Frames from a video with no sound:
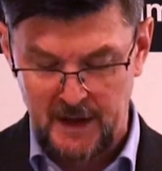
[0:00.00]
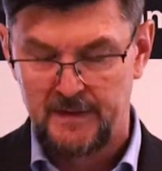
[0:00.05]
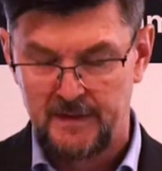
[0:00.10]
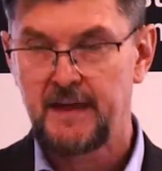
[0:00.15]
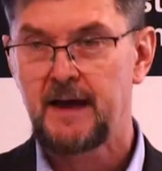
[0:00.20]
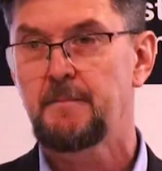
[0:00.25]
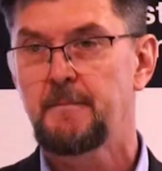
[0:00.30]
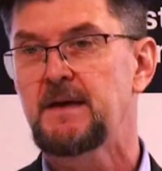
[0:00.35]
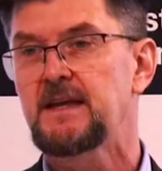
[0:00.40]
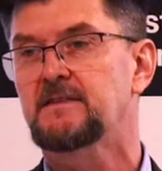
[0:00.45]

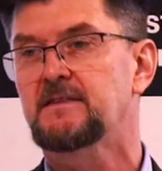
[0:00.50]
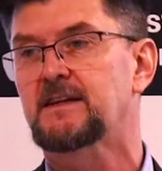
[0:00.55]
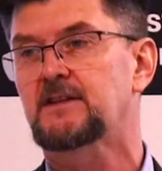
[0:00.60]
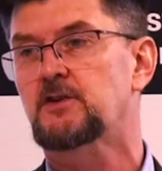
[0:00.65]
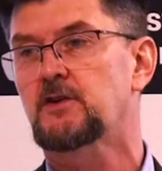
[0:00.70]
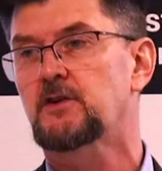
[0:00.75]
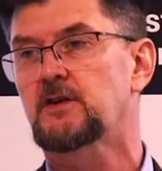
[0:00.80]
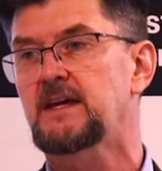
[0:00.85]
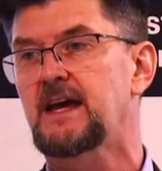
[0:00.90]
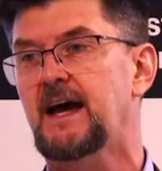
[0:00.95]
That means that
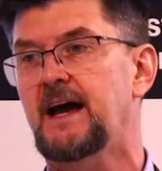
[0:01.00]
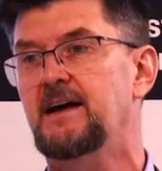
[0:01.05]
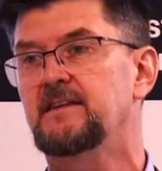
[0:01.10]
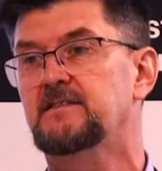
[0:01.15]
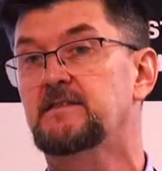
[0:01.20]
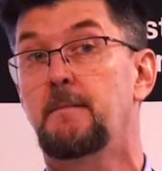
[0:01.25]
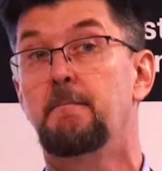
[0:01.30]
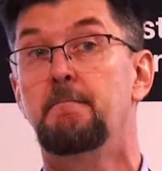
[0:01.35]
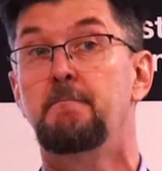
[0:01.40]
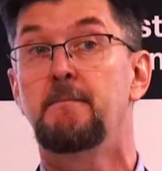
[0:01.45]
Turkey
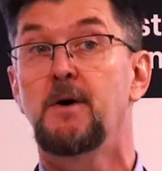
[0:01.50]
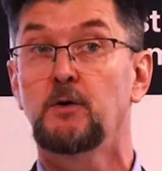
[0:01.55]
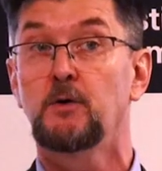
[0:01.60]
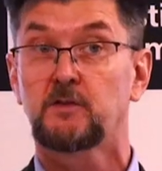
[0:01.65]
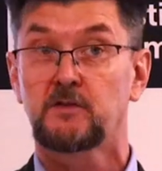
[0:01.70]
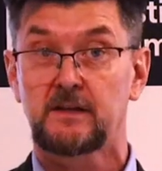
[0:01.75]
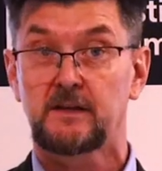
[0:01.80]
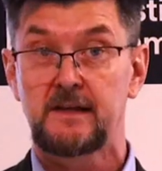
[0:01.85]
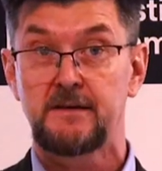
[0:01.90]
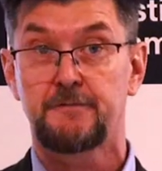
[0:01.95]
has
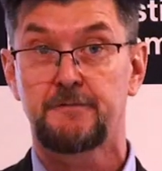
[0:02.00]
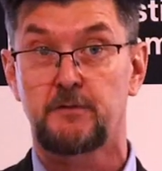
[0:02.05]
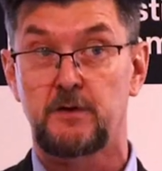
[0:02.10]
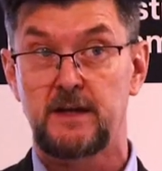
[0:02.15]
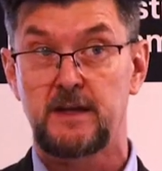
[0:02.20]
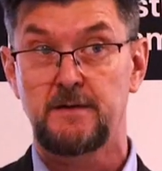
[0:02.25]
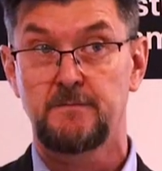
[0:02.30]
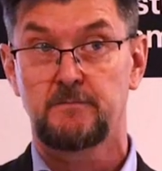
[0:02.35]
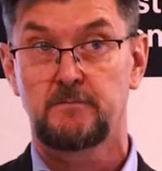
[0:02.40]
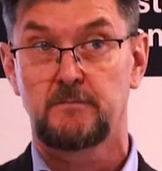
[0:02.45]
mostly
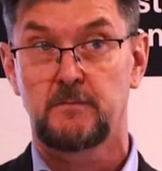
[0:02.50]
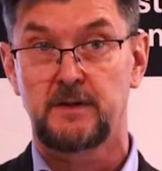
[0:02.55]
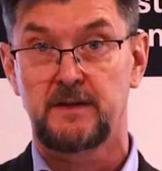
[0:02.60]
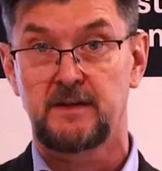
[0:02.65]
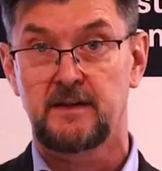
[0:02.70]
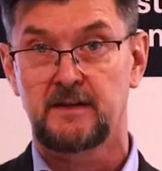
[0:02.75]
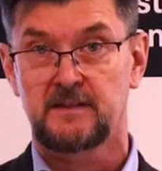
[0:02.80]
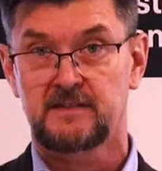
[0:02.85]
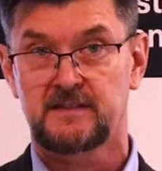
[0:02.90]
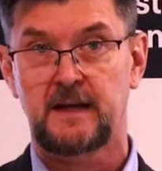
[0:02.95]
free, with
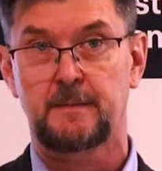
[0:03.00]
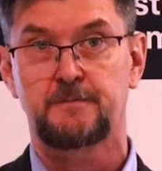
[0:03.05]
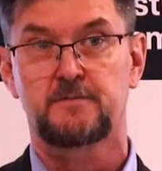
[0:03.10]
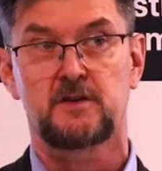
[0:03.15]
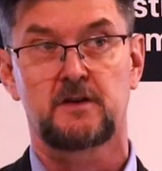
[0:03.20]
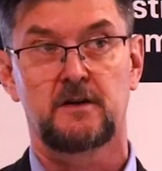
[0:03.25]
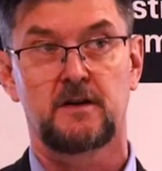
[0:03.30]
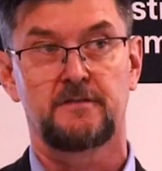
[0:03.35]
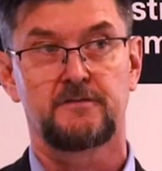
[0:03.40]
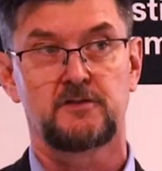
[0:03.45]
the
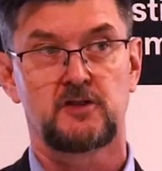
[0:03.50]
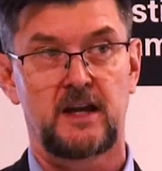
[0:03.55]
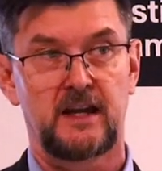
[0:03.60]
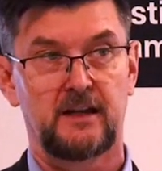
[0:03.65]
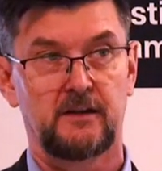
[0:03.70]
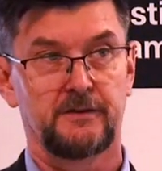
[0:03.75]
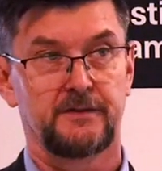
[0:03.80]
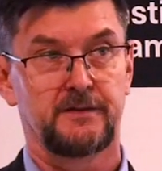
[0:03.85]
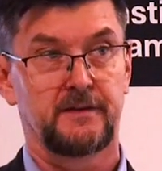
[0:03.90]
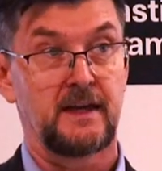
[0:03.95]
exception of
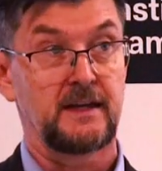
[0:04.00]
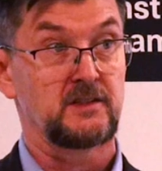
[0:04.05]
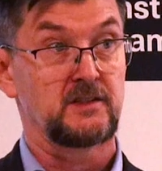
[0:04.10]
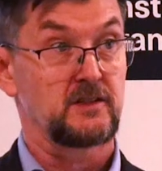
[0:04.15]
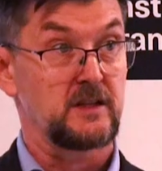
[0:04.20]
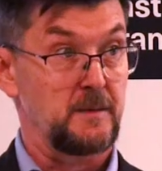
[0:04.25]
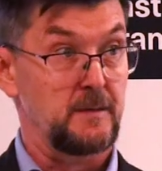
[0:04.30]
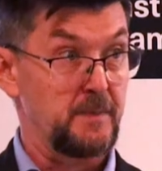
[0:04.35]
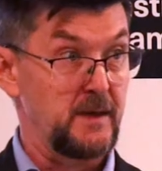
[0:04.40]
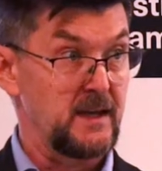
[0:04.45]
jailed
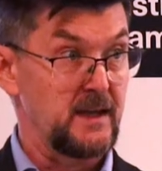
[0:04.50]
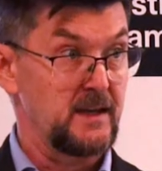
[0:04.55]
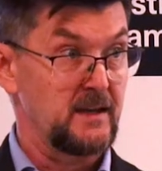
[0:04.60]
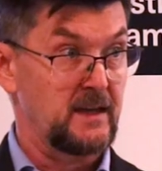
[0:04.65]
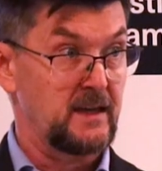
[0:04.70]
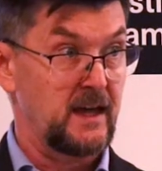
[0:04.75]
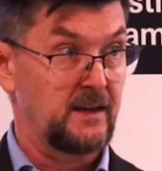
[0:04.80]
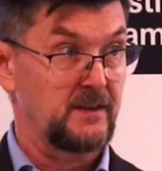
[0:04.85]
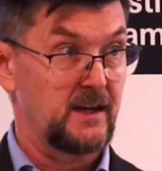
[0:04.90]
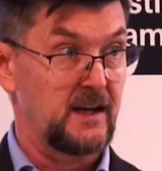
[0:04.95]
HDP
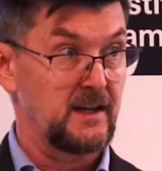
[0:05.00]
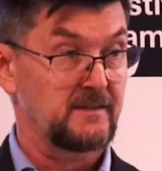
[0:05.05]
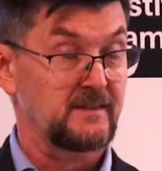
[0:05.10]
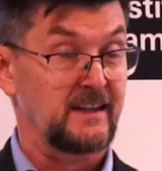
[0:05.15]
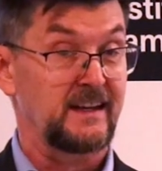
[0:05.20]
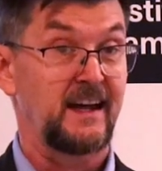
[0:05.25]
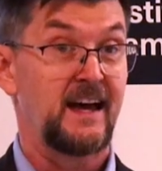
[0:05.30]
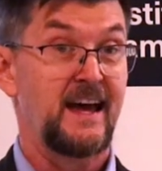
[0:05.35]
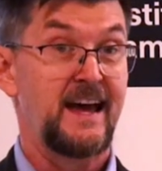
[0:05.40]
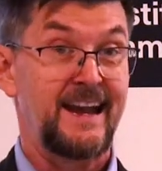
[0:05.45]
candidates
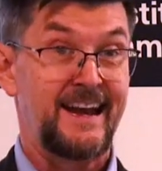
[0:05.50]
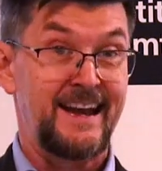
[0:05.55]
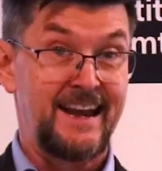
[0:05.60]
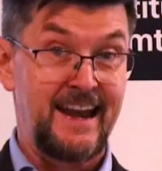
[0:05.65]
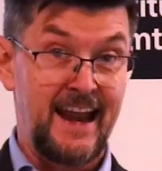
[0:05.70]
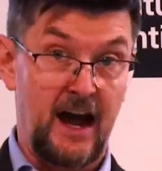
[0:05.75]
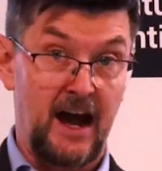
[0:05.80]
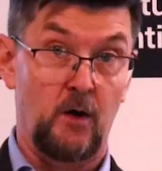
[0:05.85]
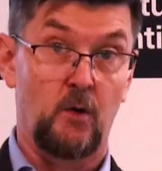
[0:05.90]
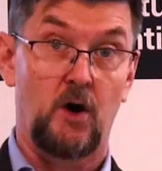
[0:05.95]
and a
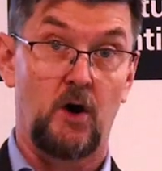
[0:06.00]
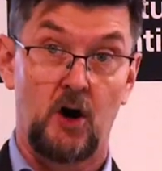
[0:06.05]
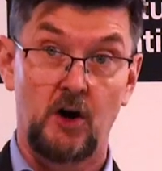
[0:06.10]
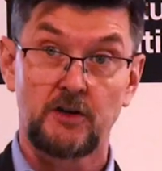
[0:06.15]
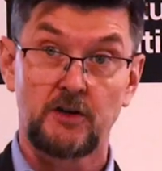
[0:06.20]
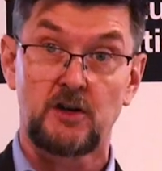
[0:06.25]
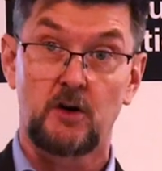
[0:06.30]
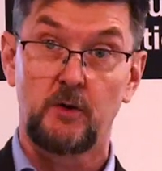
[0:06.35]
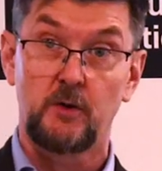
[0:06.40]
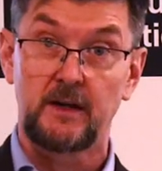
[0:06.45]
now
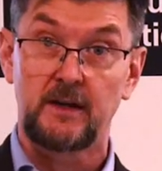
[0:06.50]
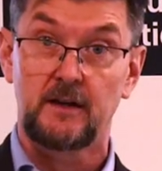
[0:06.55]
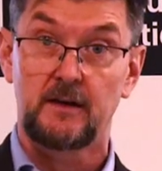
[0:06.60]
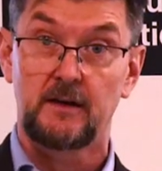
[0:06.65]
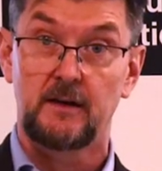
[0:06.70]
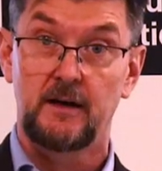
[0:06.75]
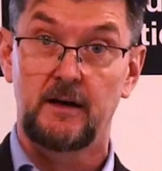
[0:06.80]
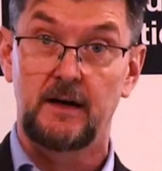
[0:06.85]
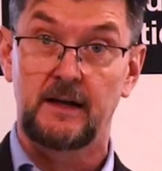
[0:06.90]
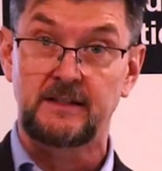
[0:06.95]
ongoing
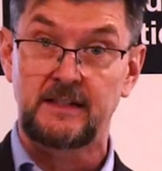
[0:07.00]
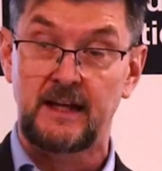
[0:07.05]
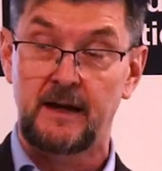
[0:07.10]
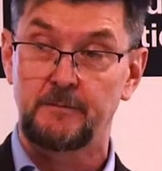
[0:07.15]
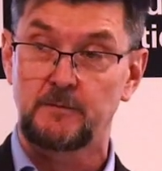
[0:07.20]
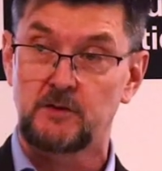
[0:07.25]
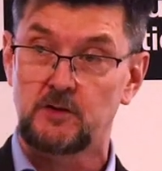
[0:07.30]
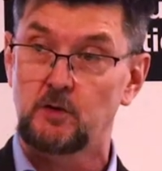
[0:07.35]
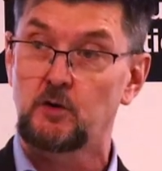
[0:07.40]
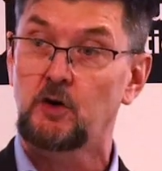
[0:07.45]

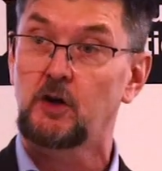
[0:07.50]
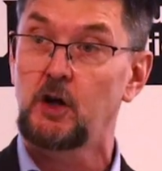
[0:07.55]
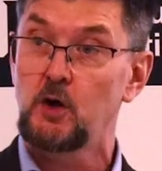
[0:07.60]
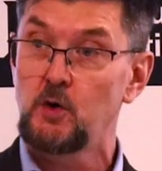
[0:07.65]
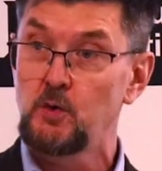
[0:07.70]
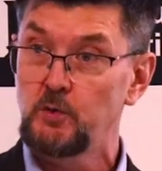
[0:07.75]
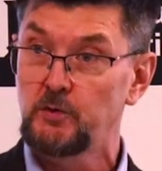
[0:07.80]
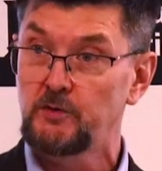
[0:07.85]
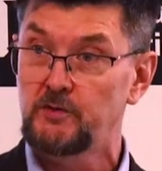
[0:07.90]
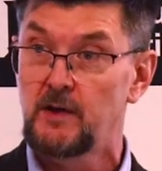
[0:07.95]
attempt to
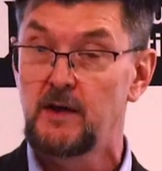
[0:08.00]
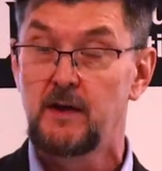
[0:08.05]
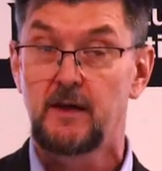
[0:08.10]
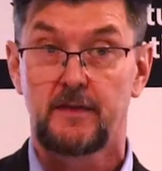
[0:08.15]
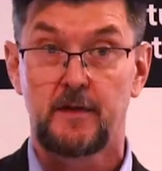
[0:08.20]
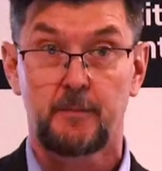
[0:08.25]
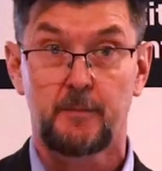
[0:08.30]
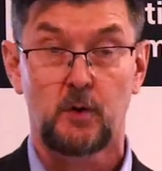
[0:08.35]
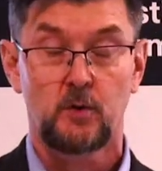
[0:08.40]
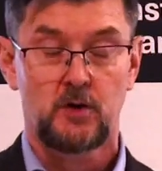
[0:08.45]
close
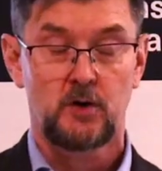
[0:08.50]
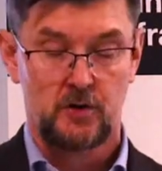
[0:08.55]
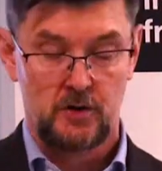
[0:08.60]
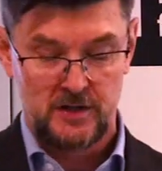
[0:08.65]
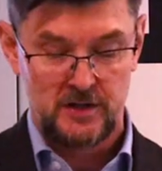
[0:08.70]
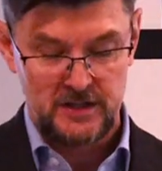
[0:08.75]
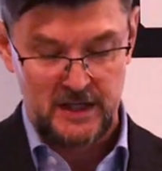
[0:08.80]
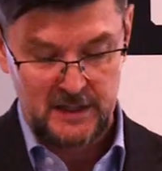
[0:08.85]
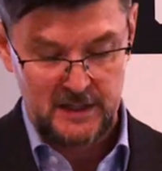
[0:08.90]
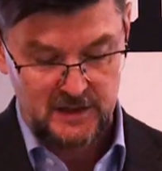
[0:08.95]
the
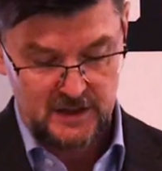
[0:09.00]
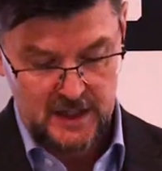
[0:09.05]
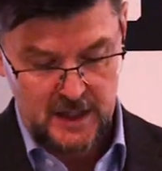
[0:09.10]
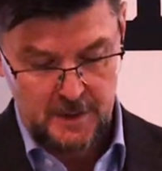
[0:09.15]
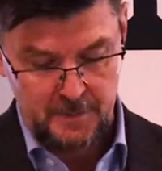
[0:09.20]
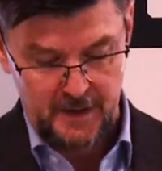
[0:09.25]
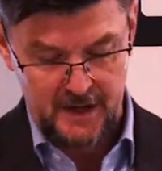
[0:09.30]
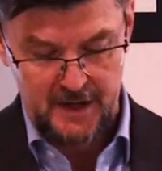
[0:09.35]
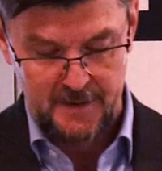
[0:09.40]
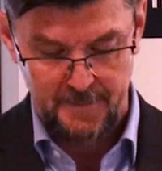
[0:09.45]
pro-Kurdish
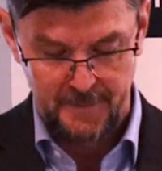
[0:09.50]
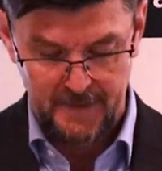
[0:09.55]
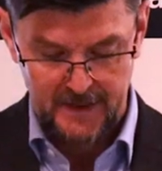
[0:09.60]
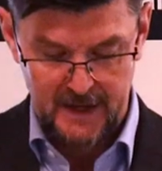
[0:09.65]
HDP,